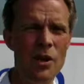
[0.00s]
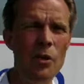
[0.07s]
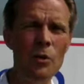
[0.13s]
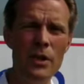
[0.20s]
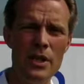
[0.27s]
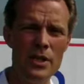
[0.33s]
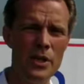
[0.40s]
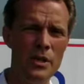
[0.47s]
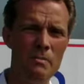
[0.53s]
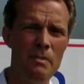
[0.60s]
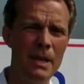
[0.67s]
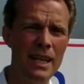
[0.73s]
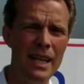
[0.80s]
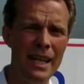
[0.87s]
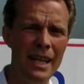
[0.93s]
only just
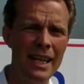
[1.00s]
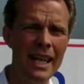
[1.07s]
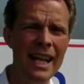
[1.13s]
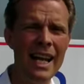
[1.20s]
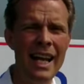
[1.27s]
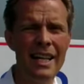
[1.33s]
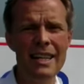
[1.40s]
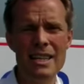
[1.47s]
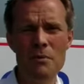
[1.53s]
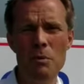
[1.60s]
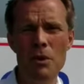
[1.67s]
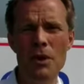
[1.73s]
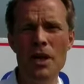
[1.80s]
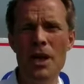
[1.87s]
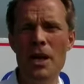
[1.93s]
beginning, and this
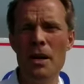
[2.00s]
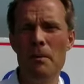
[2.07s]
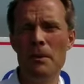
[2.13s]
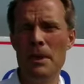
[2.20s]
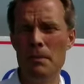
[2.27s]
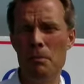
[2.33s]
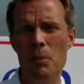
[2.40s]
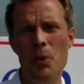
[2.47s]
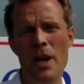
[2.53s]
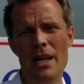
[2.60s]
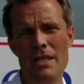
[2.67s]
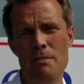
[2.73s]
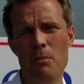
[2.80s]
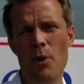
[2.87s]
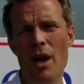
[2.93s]
will
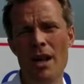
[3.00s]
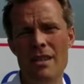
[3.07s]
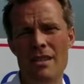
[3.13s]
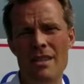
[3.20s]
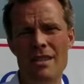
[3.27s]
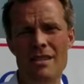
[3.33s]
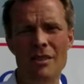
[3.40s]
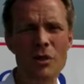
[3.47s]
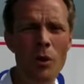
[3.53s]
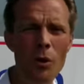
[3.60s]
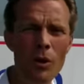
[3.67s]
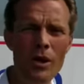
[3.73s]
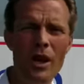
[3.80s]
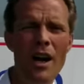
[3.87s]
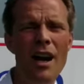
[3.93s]
depress prices on
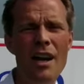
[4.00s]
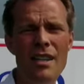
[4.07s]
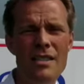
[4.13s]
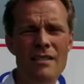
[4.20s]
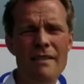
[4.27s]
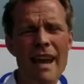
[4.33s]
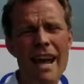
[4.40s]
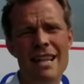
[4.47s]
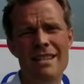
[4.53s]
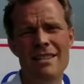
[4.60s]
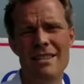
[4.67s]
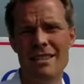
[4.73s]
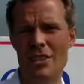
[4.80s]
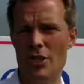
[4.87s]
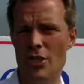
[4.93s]
all kinds of
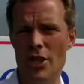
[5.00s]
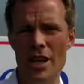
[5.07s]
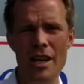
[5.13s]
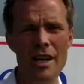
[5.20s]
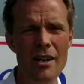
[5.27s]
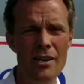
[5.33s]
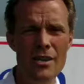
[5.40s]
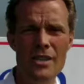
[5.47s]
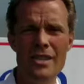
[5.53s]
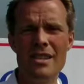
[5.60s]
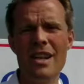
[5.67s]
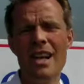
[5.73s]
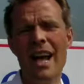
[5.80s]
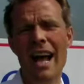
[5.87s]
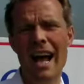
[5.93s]
assets, shares,
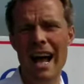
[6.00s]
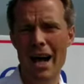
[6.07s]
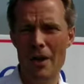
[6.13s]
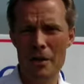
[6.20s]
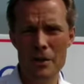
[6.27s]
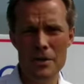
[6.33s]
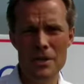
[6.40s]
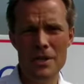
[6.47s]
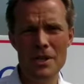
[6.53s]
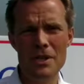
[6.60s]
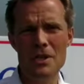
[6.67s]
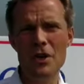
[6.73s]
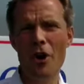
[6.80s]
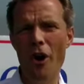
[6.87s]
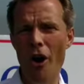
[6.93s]

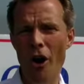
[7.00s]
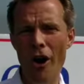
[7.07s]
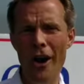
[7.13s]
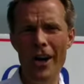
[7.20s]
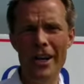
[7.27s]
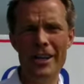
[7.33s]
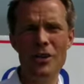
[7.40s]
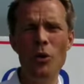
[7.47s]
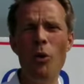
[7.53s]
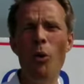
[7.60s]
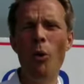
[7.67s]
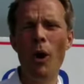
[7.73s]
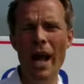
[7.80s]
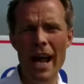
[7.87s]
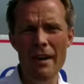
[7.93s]
houses, art,
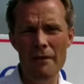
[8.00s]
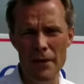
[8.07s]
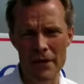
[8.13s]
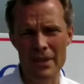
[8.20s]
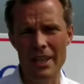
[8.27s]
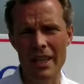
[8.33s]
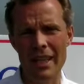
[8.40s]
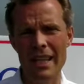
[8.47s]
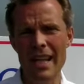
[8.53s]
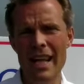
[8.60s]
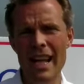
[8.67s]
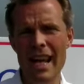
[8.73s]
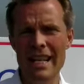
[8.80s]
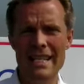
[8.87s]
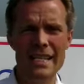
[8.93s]
or everything
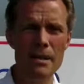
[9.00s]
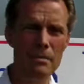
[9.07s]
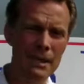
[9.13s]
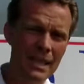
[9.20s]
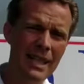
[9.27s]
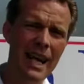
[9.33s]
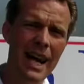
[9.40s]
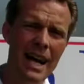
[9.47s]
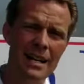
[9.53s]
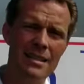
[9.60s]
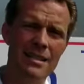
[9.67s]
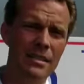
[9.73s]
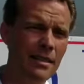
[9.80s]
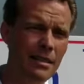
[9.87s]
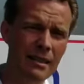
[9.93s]
except
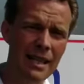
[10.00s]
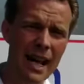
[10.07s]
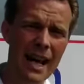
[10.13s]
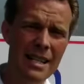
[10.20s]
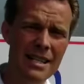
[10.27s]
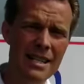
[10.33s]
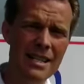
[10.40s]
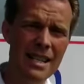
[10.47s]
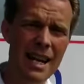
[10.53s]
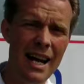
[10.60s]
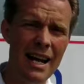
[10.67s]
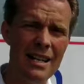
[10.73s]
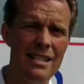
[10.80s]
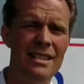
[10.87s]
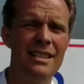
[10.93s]
cash. Cash is
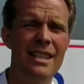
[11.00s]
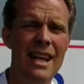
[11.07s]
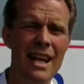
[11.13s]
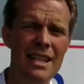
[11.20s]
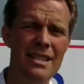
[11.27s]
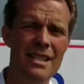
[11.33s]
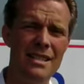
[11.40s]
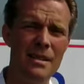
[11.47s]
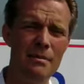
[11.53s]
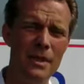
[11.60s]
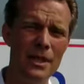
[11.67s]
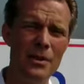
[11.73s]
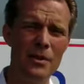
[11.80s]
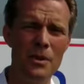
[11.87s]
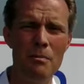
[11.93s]
cash, and cash is
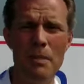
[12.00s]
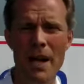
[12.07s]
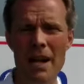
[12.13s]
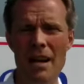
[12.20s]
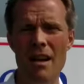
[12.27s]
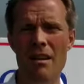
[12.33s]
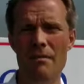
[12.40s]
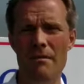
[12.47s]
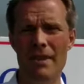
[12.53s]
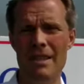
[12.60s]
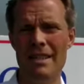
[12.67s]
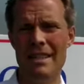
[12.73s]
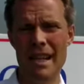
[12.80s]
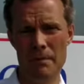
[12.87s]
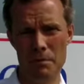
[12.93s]
something you can pay off a
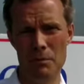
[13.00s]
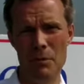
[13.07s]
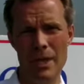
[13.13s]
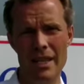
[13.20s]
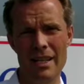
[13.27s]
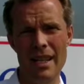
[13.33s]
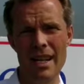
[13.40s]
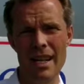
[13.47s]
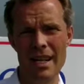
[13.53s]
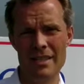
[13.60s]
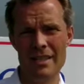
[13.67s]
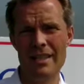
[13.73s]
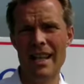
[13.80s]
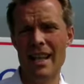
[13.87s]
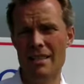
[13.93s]
debt with. So
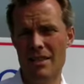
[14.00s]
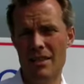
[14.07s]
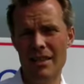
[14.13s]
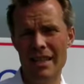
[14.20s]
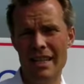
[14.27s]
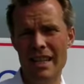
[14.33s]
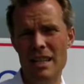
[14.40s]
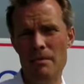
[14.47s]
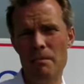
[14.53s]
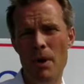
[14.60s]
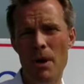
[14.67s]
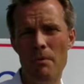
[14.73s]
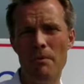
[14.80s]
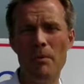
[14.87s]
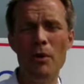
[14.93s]
that's going to keep
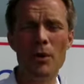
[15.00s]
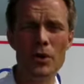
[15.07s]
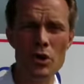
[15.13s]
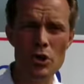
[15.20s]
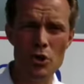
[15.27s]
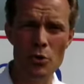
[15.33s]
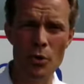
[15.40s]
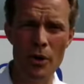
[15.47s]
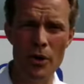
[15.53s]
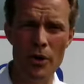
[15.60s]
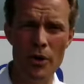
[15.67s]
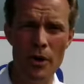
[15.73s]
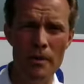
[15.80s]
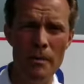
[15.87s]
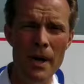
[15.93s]
up for the short
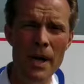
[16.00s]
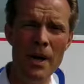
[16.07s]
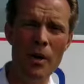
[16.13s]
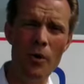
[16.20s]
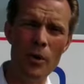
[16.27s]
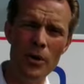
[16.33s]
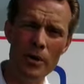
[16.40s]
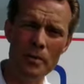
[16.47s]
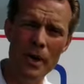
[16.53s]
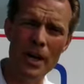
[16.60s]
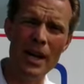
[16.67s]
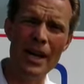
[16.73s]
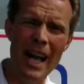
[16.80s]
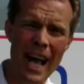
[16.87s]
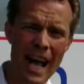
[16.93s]
term or the
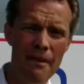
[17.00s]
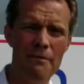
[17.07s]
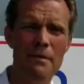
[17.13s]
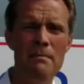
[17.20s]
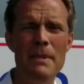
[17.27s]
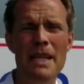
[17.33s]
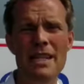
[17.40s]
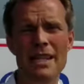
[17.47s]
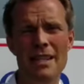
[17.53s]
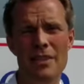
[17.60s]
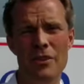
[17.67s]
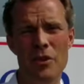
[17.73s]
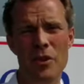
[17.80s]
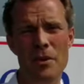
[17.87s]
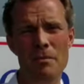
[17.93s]
half immediate
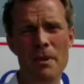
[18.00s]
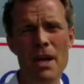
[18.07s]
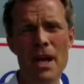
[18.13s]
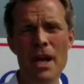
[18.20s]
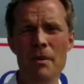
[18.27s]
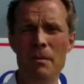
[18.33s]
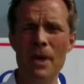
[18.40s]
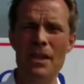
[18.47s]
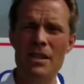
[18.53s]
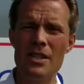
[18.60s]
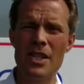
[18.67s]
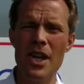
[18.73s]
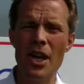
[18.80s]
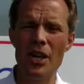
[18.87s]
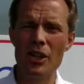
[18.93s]
term. Because
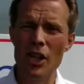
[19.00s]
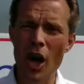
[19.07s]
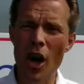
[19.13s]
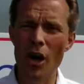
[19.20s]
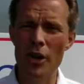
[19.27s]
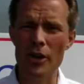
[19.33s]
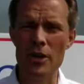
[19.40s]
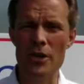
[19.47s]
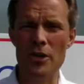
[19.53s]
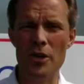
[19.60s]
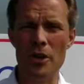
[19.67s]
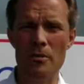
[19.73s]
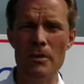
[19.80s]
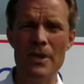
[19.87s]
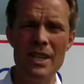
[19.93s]
longer
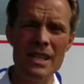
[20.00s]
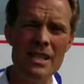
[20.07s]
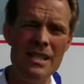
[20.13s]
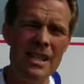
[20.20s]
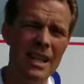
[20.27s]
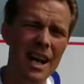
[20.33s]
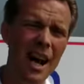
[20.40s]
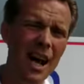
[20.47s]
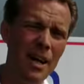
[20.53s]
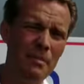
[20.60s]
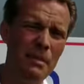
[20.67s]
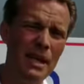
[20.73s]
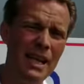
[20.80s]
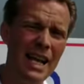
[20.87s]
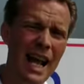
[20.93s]
term, this
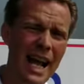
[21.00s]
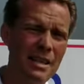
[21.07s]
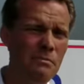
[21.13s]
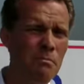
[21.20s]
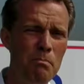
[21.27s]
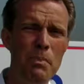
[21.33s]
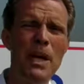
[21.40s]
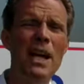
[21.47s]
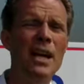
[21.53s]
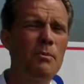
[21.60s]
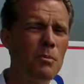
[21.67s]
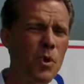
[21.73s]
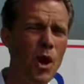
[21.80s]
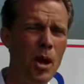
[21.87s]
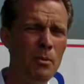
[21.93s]
economy has big
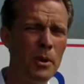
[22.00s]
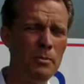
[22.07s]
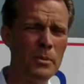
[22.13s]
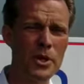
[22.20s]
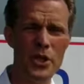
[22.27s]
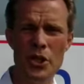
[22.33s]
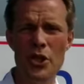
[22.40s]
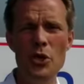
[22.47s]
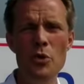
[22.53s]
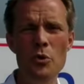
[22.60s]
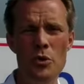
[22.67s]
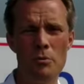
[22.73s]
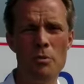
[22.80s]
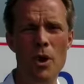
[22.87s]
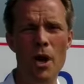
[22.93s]
problems,
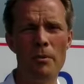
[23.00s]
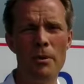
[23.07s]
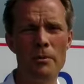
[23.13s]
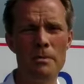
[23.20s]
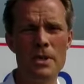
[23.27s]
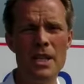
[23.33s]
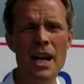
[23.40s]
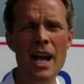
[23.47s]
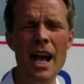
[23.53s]
huge problems.